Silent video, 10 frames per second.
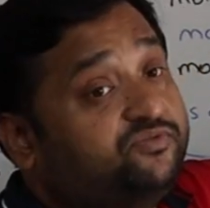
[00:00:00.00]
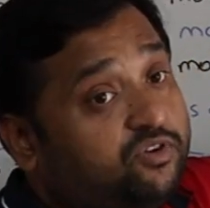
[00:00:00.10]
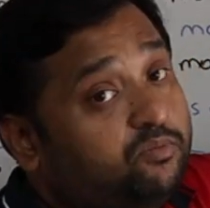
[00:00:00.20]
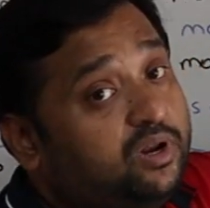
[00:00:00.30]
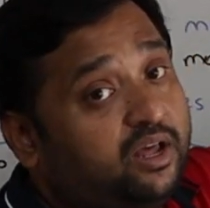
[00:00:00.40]

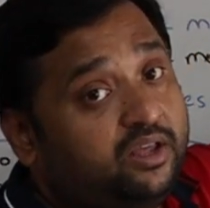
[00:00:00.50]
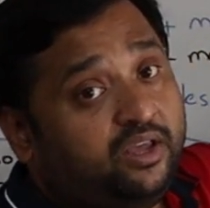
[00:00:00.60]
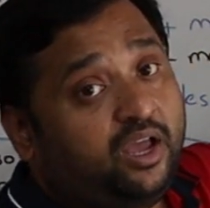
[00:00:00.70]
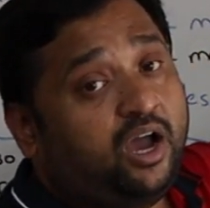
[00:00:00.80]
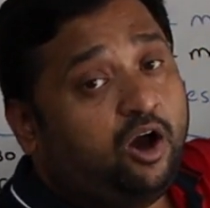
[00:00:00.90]
formula.
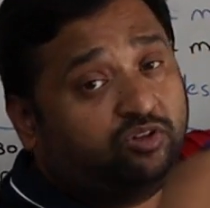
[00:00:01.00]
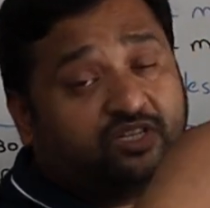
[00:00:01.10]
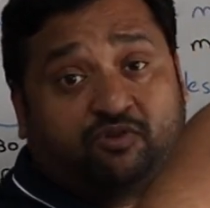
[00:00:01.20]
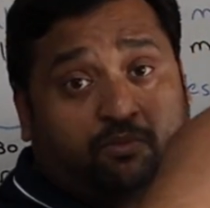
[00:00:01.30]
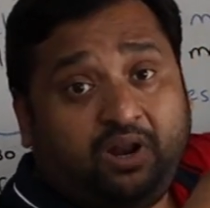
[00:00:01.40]
How
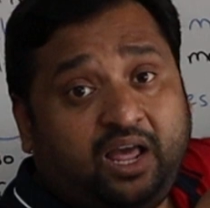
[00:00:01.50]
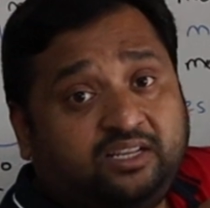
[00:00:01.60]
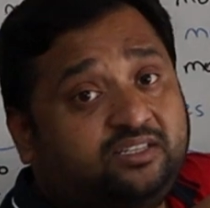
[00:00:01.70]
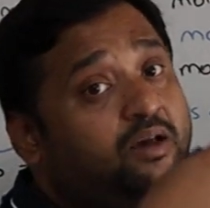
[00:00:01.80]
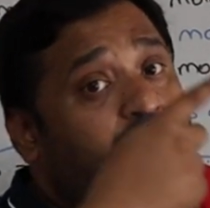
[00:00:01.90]
this formula
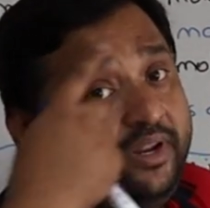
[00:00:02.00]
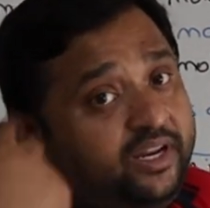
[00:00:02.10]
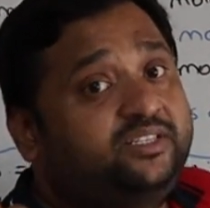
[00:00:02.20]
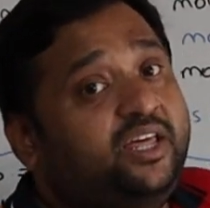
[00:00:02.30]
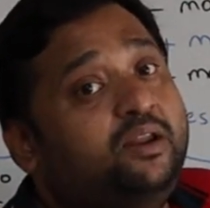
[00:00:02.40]
has come? It
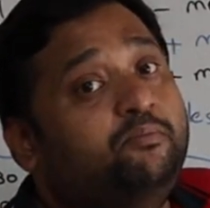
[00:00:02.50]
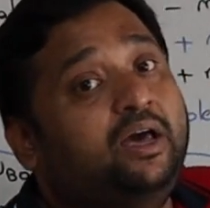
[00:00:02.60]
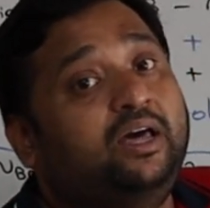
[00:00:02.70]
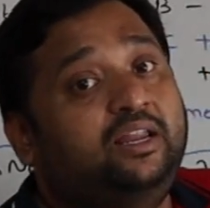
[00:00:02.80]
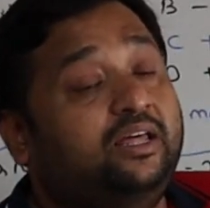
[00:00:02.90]
is there in my
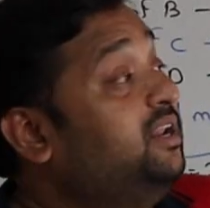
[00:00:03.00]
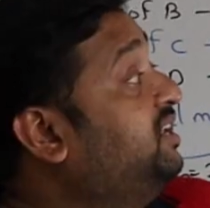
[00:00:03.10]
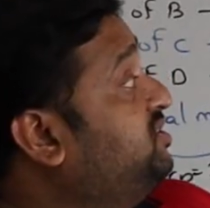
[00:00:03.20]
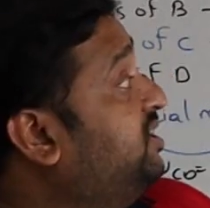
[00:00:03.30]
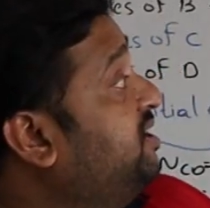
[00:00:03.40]
earlier
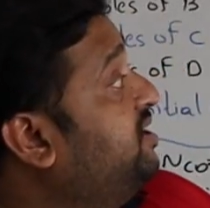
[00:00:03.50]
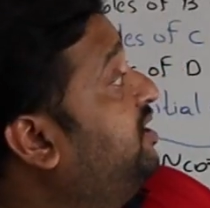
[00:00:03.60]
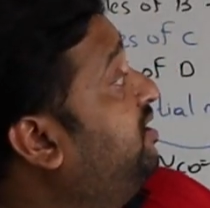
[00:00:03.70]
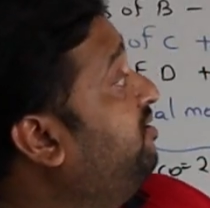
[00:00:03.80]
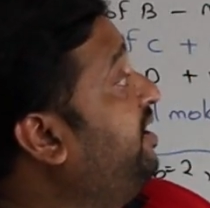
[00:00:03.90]
lecture.
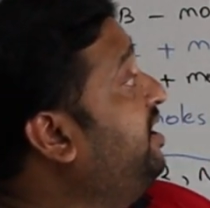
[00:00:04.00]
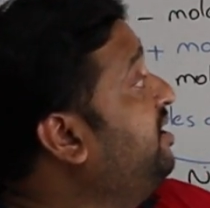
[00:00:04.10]
Okay,